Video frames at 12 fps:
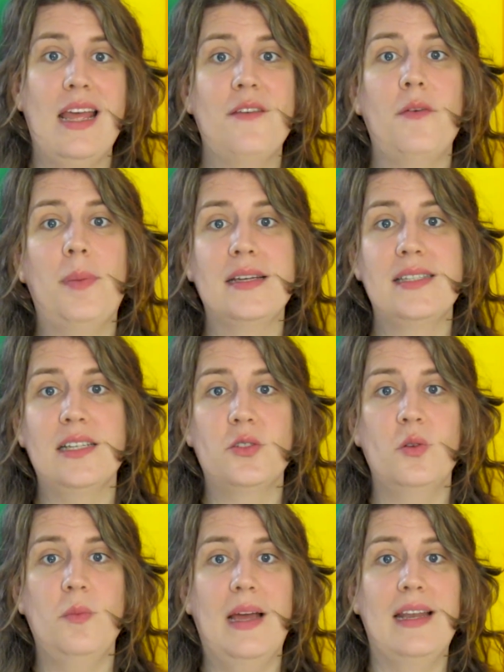If a
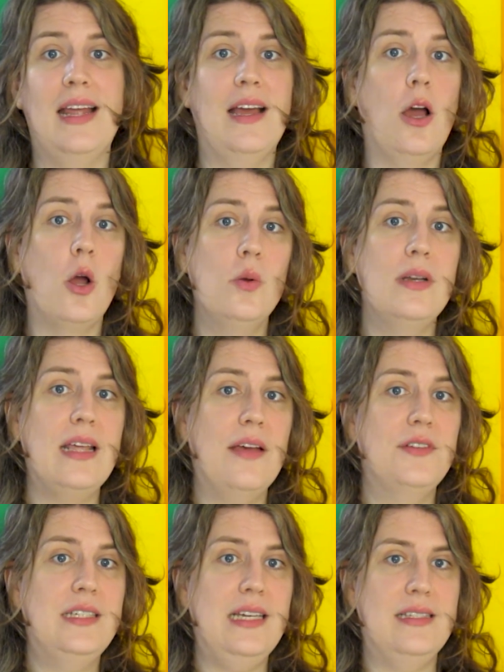bisexual man only
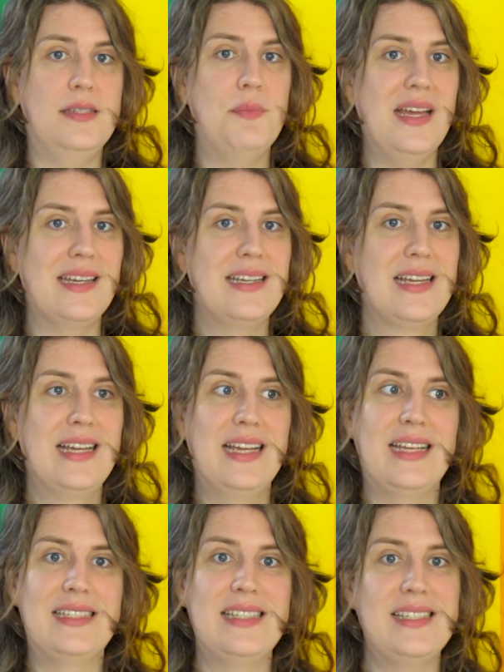ever dates men,
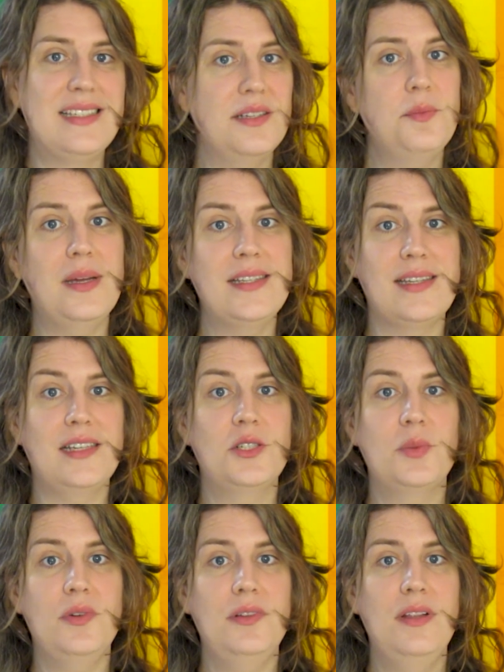is he still
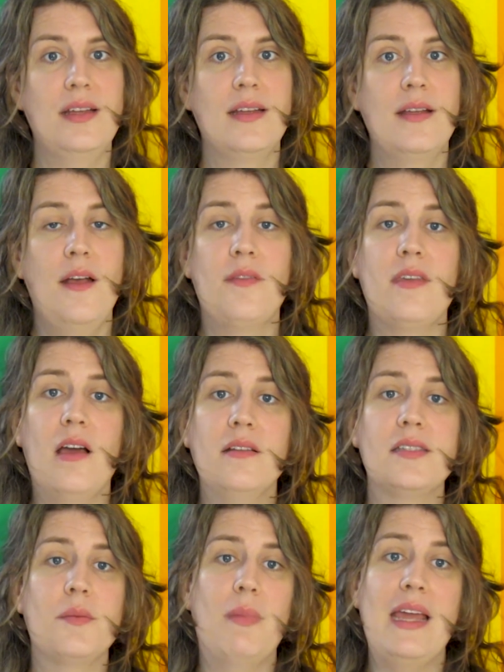bisexual? The
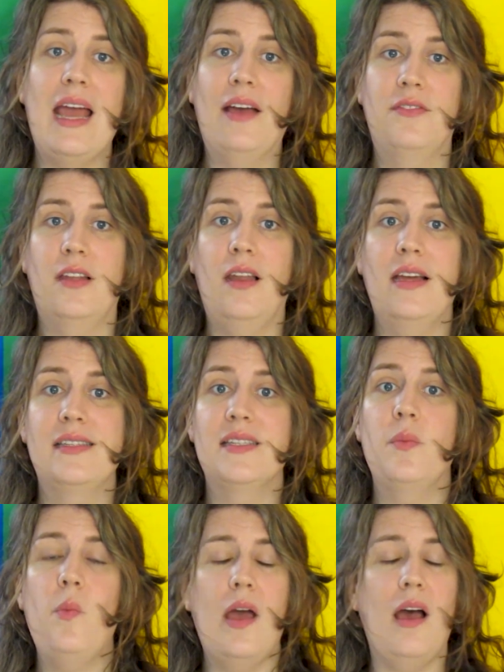answer may have to lie
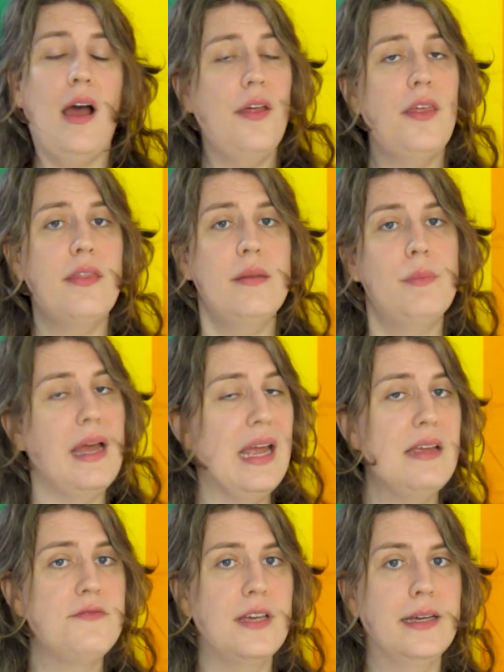somewhere other than
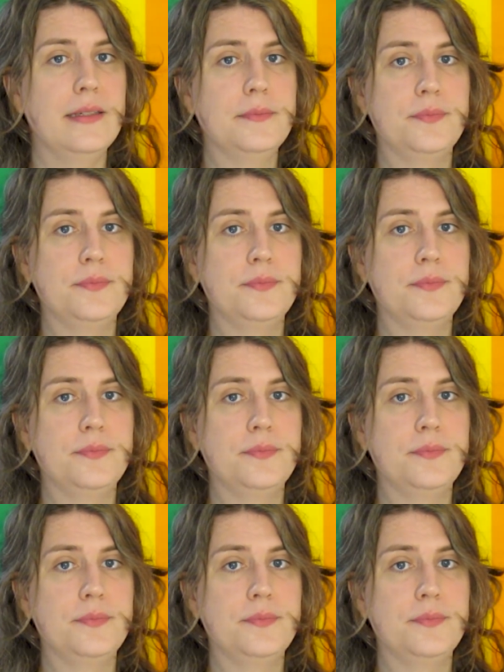behavior.